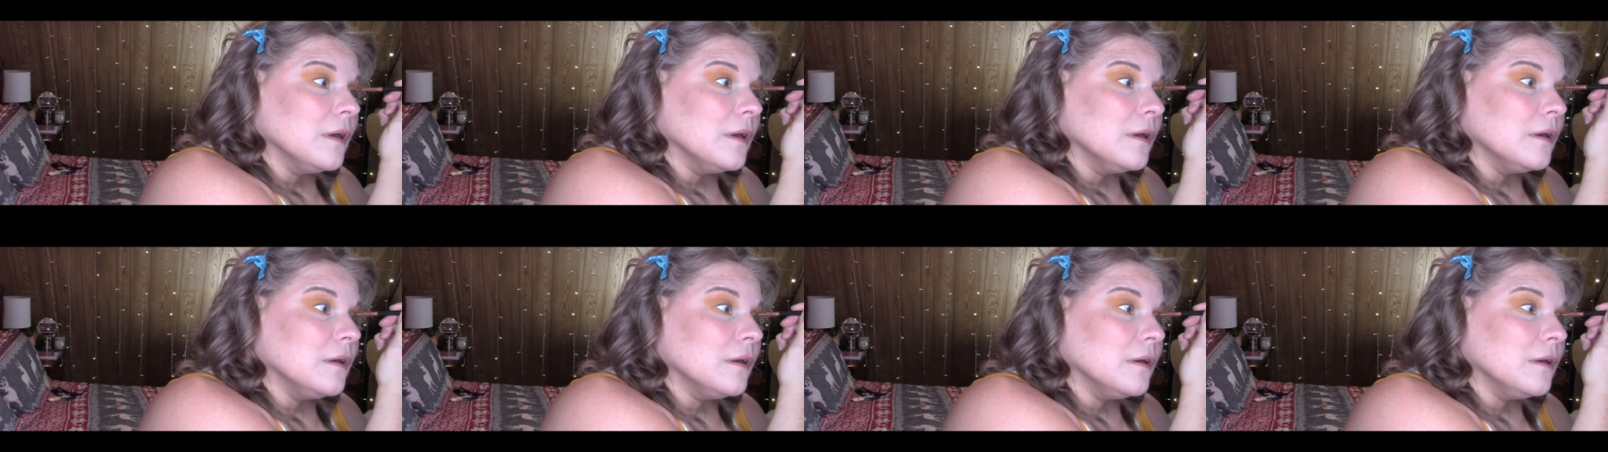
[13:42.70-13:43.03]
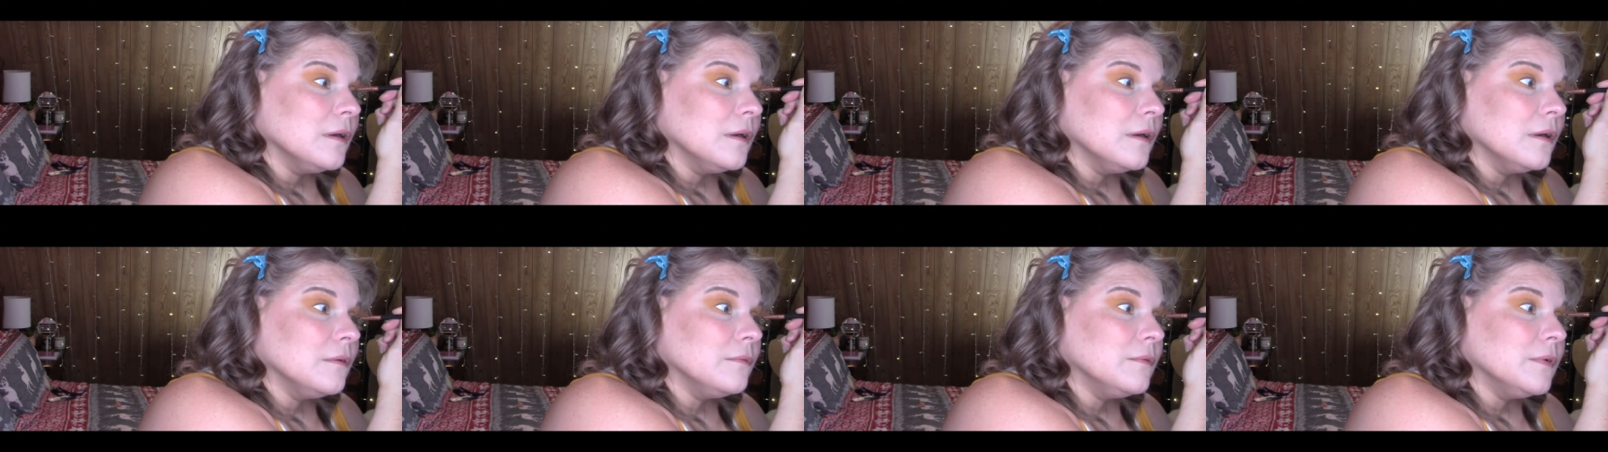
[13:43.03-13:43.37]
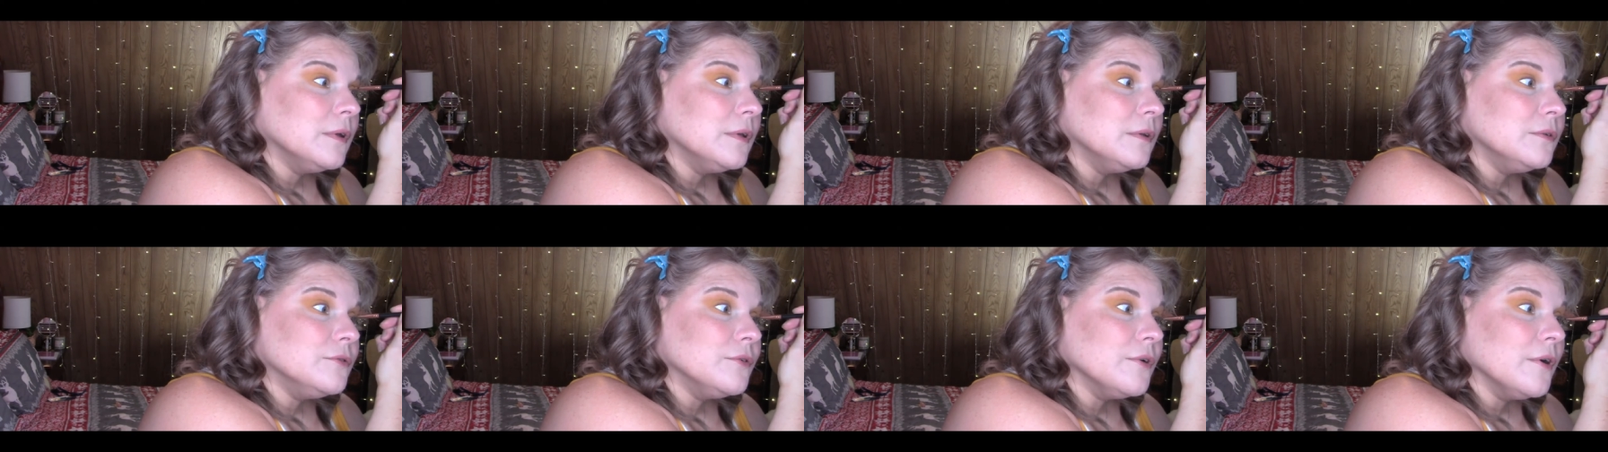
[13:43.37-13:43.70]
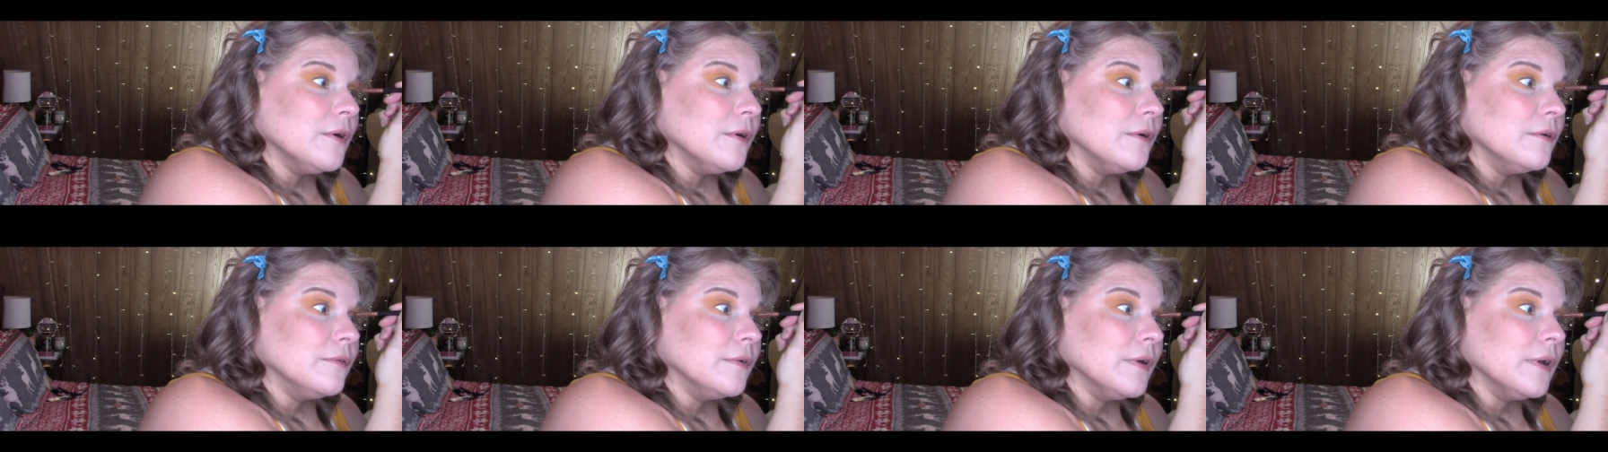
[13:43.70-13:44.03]
And we
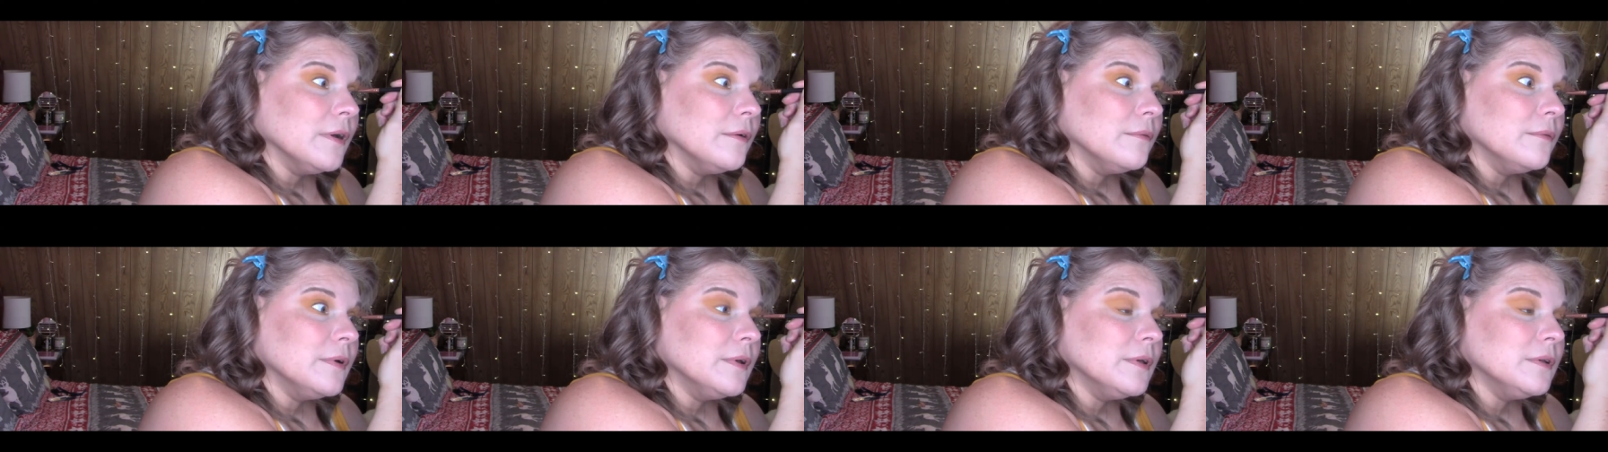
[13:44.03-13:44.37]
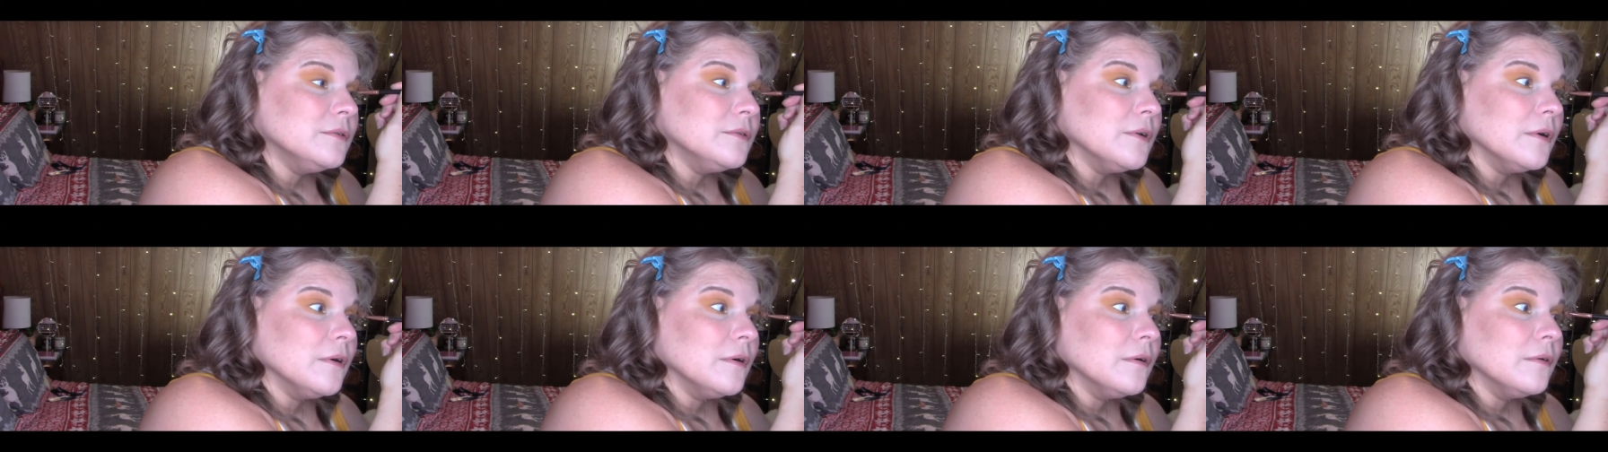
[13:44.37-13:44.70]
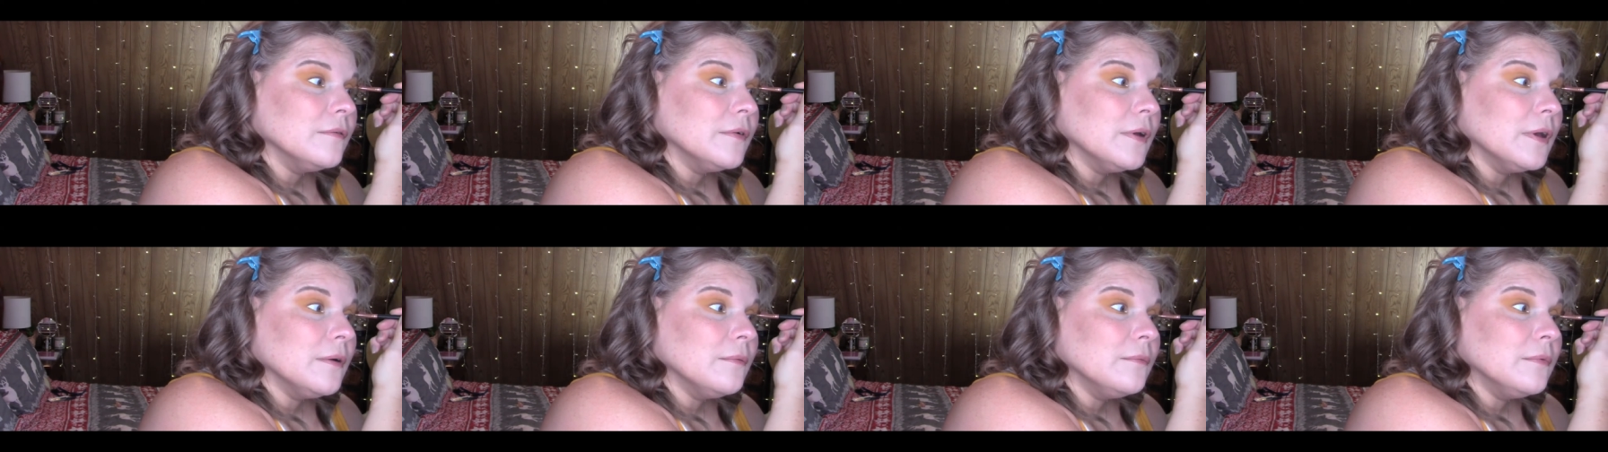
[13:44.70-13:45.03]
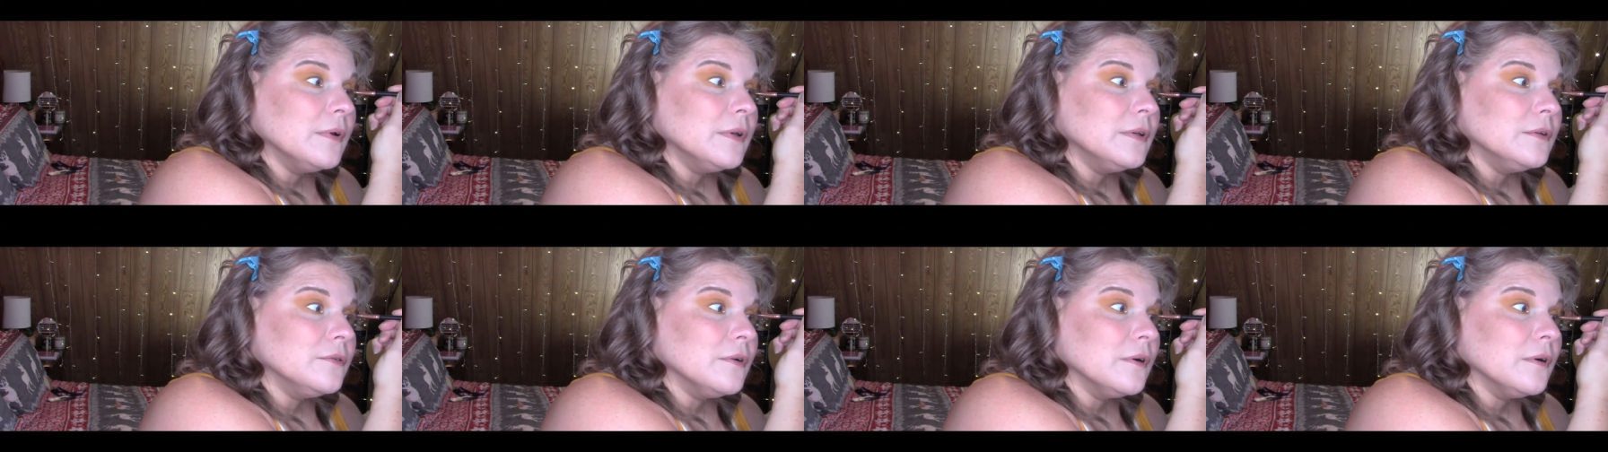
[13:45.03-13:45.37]
drove and we drove and
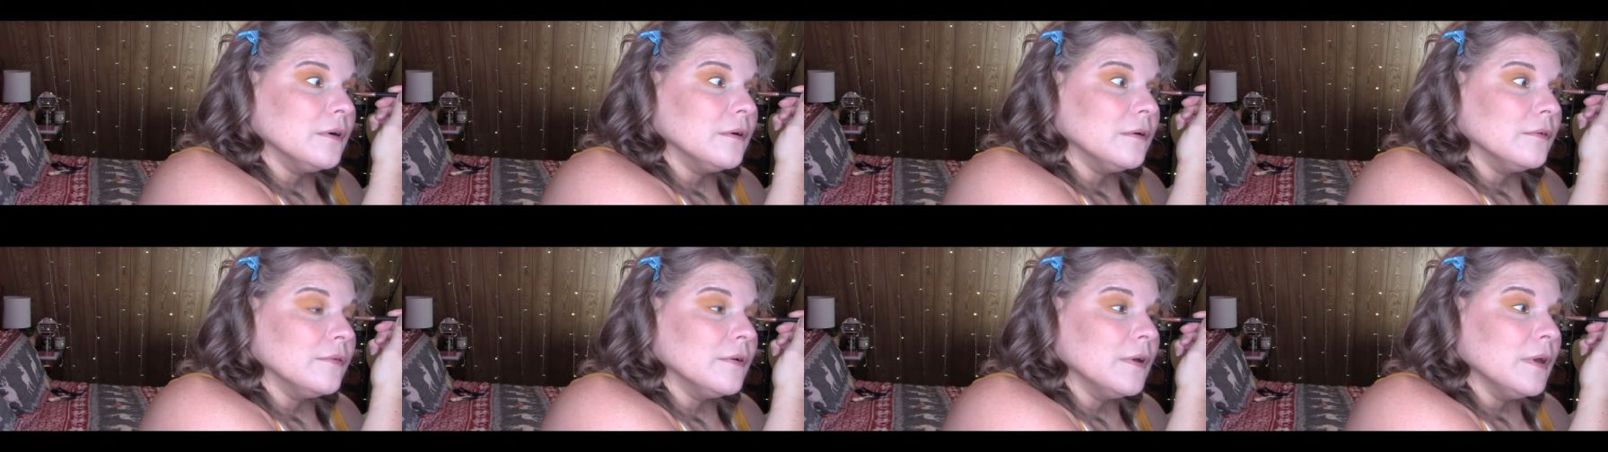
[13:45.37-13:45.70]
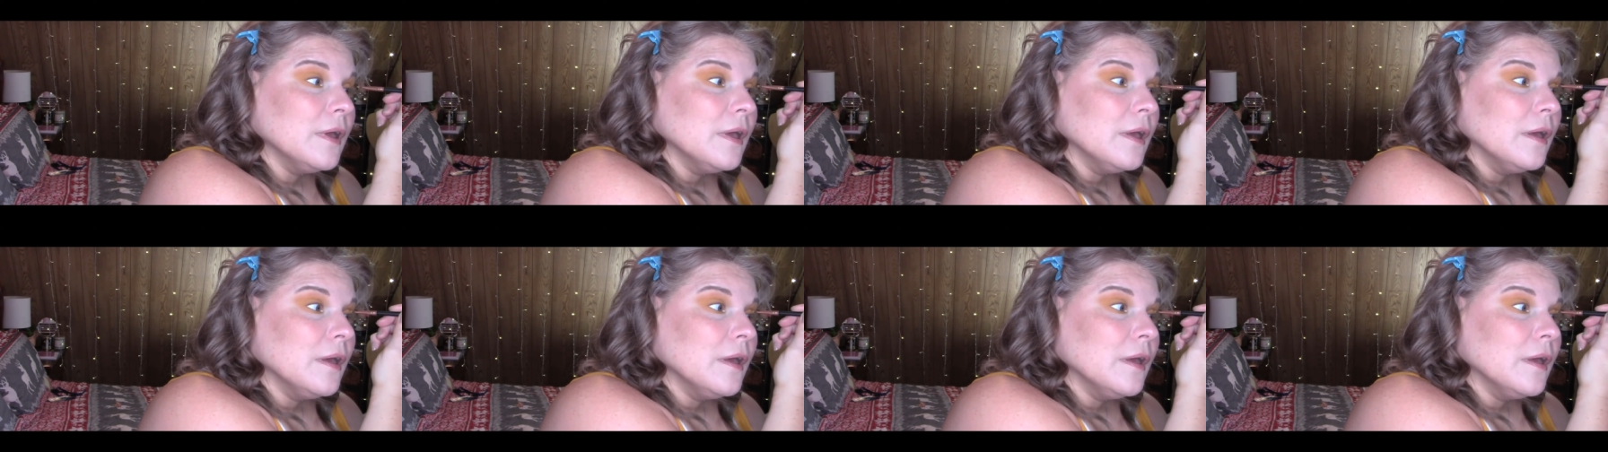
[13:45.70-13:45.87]
we drove.